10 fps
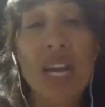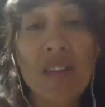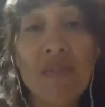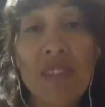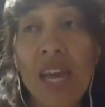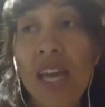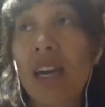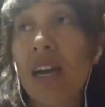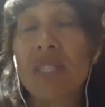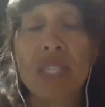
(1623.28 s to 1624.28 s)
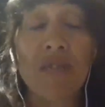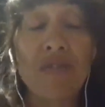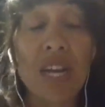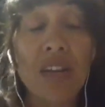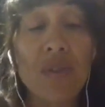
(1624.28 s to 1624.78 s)
of that. I was
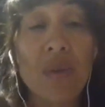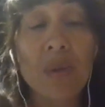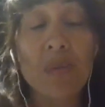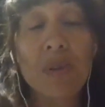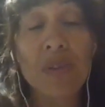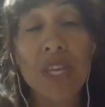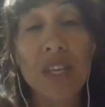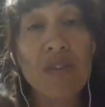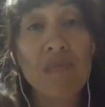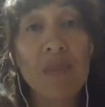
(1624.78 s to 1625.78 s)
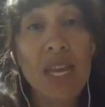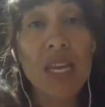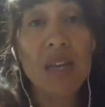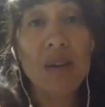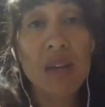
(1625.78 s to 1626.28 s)
afraid of what people would think of
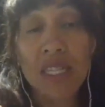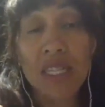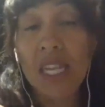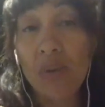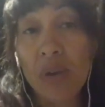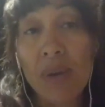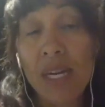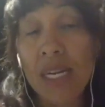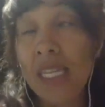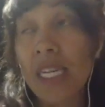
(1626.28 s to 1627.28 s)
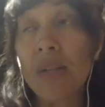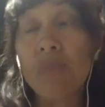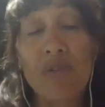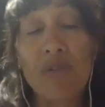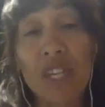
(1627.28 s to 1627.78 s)
me as a network marketing
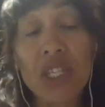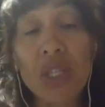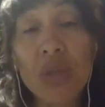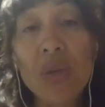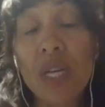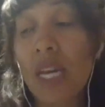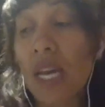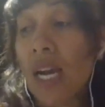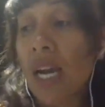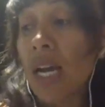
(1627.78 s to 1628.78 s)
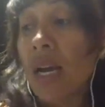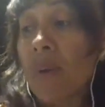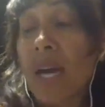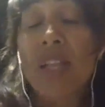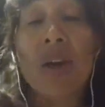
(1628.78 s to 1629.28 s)
professional.
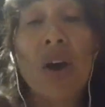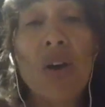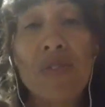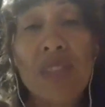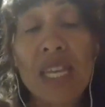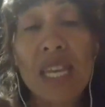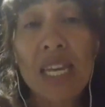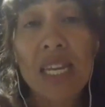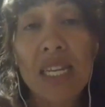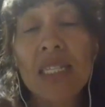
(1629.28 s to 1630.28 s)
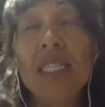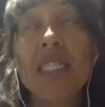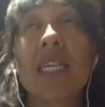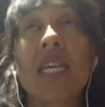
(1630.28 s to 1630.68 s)
But over the years,